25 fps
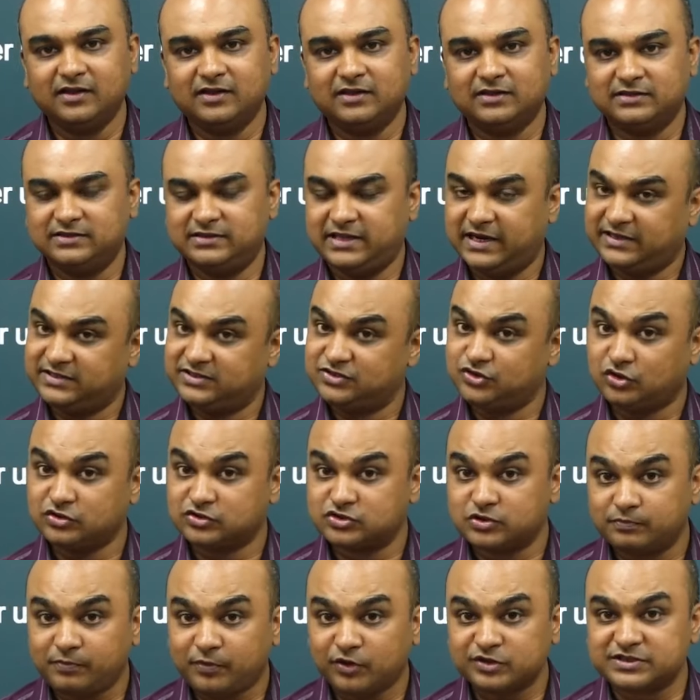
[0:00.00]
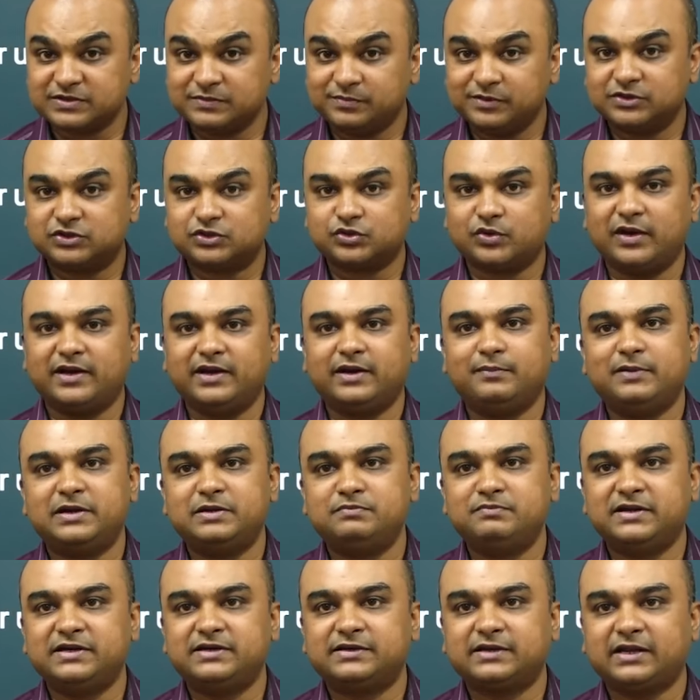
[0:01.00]
That is also possible through an
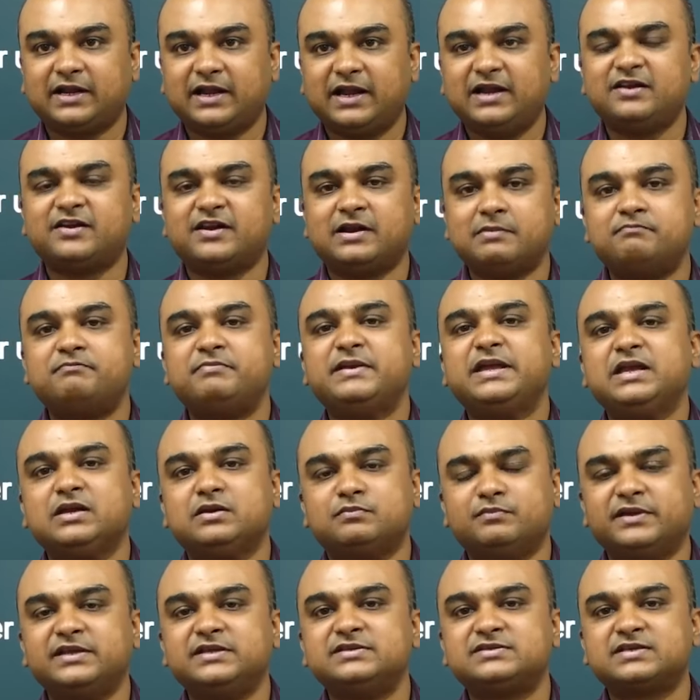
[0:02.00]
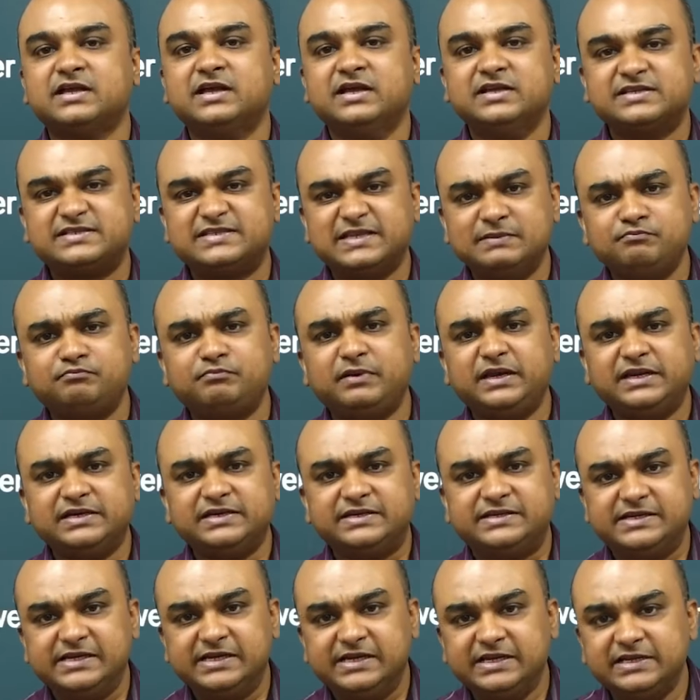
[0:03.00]
amendment. And repeal means simply
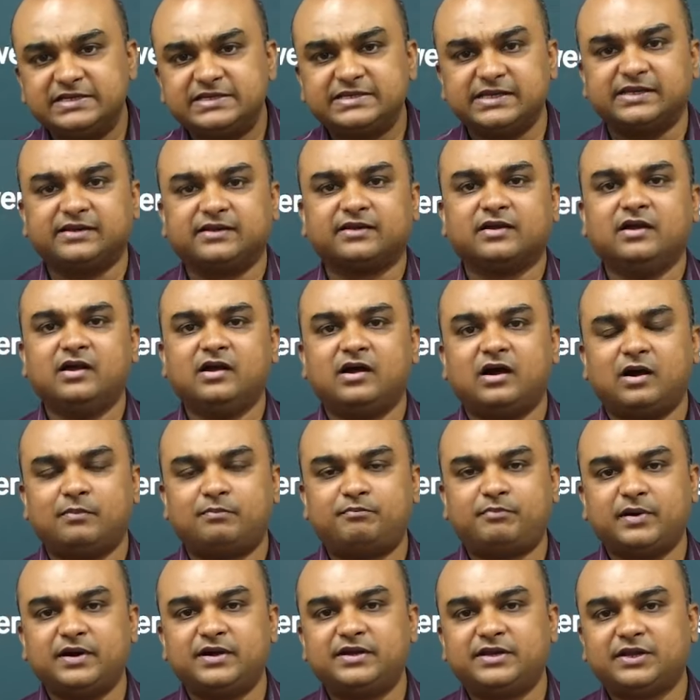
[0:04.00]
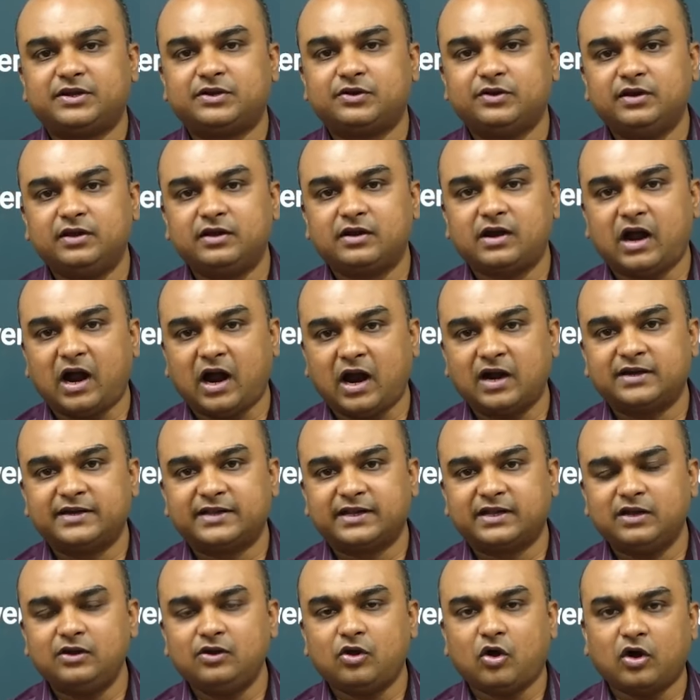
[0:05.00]
deleting a particular
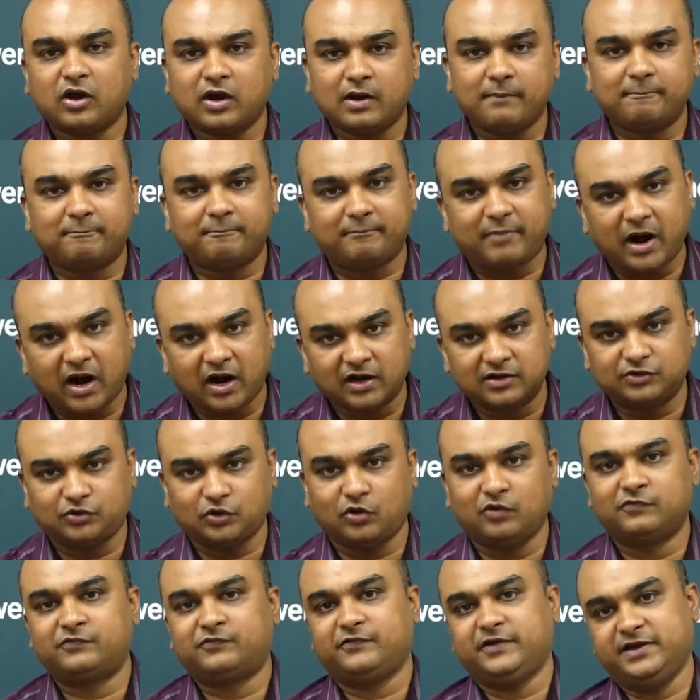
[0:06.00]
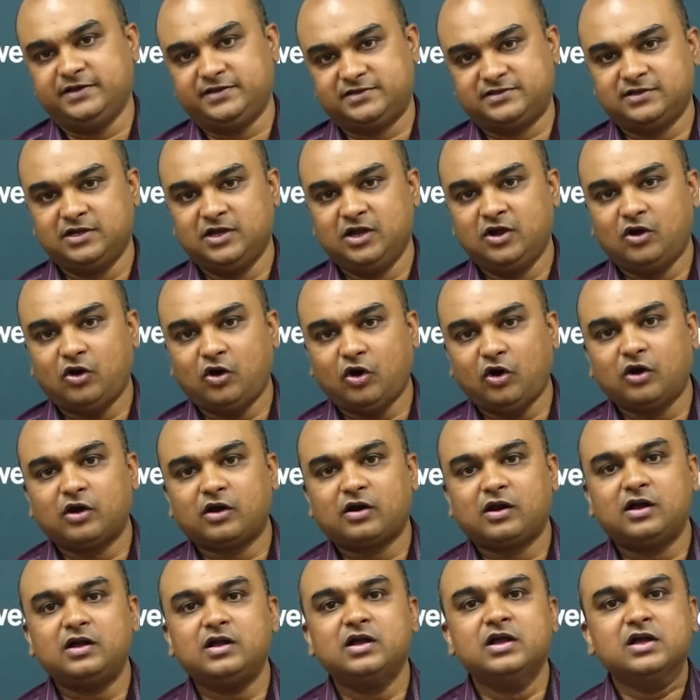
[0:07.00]
article or a part of it,
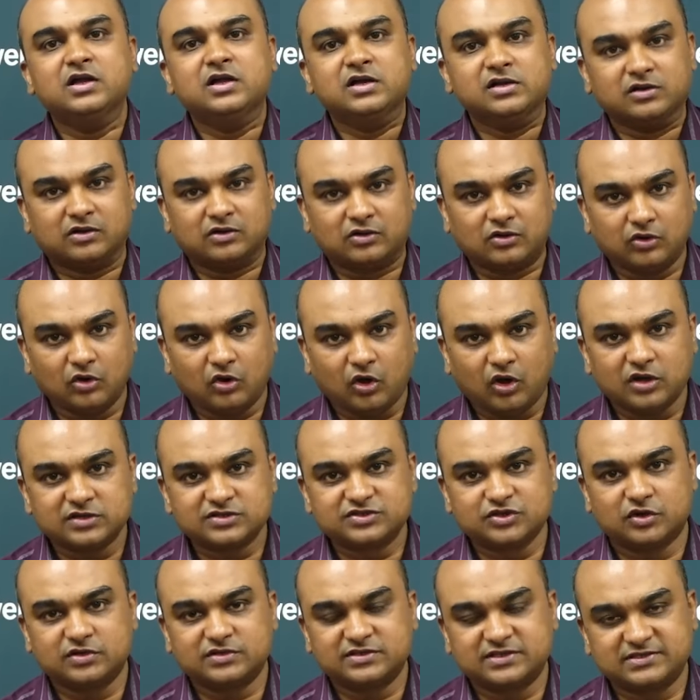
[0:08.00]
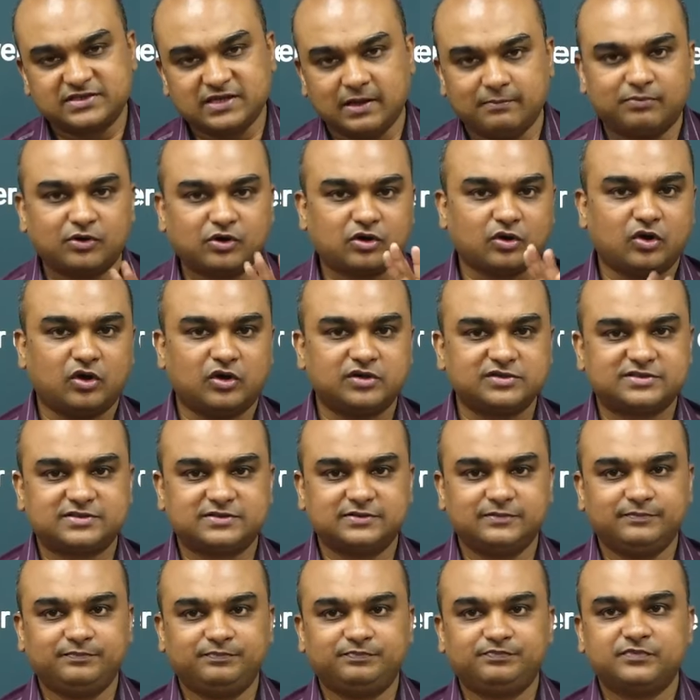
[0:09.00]
or a clause or sub-clause.
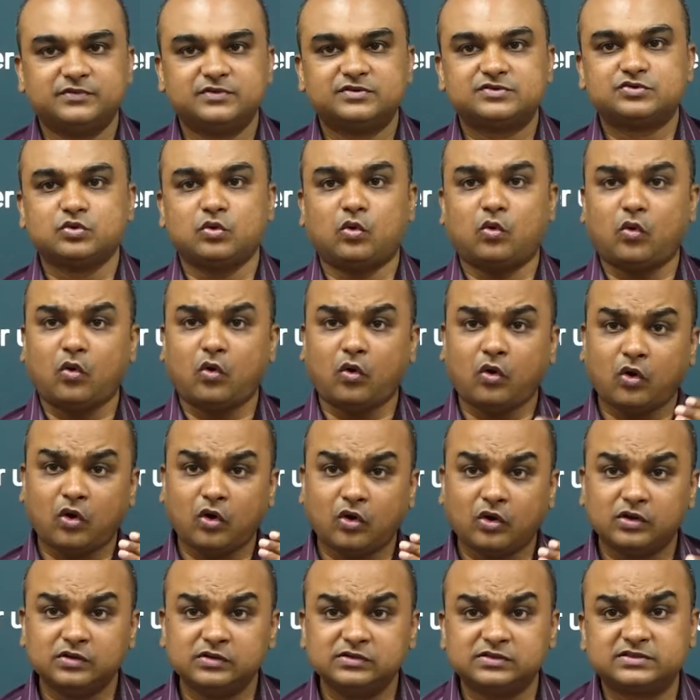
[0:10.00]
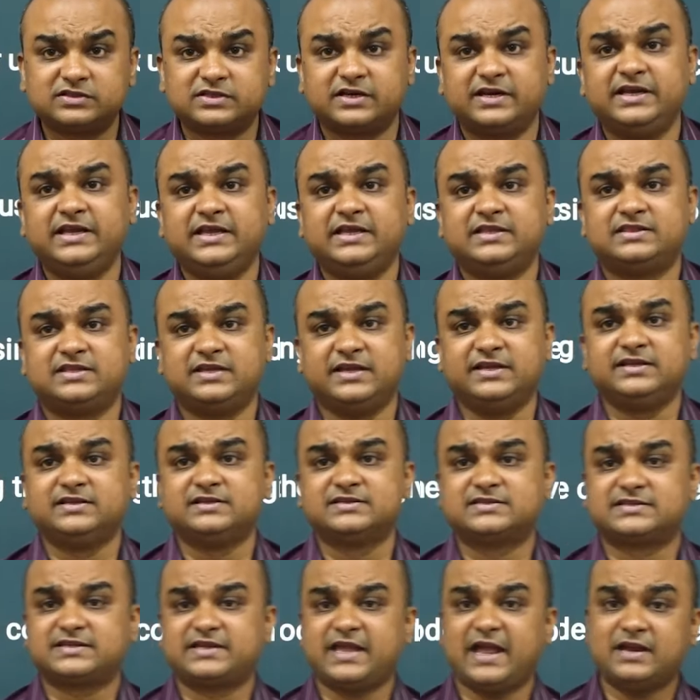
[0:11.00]
So all three
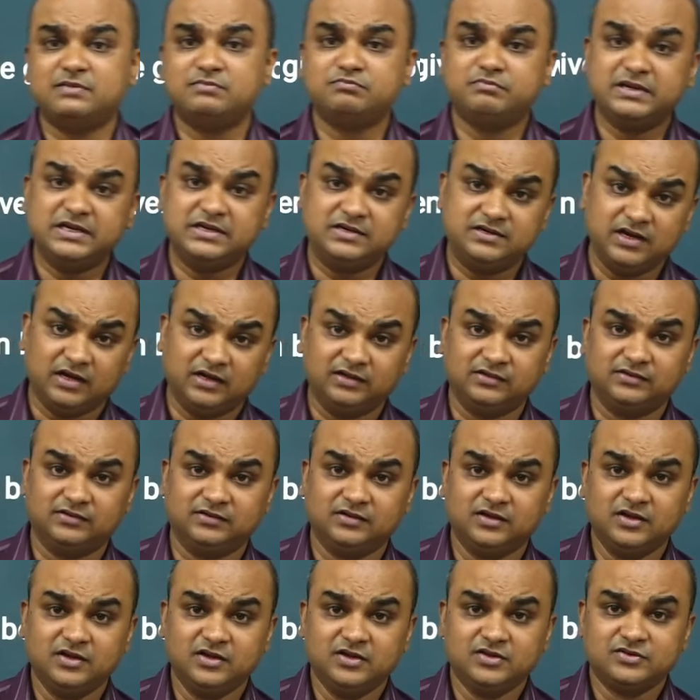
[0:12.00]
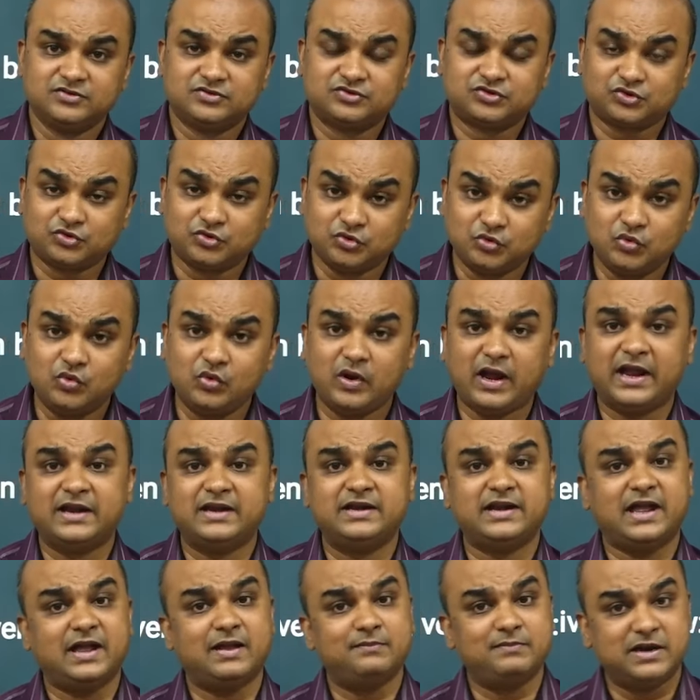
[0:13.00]
things can be done through
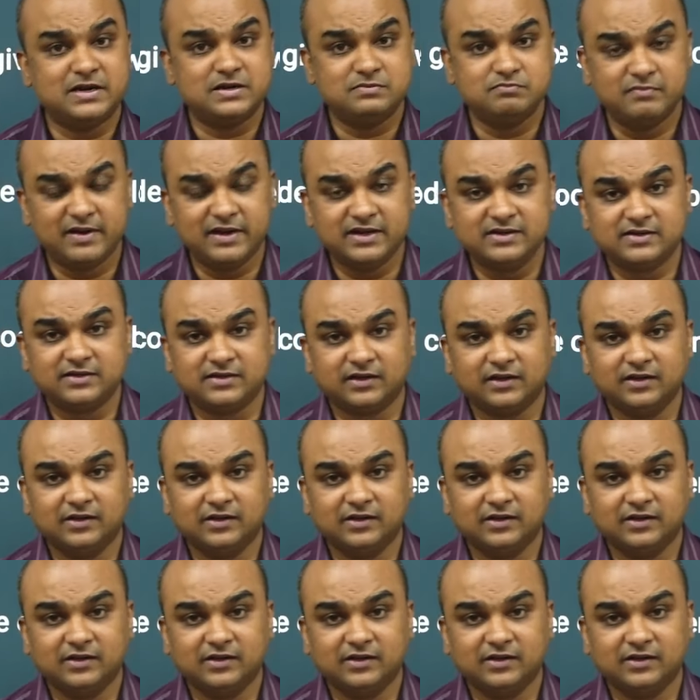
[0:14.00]
an amendment.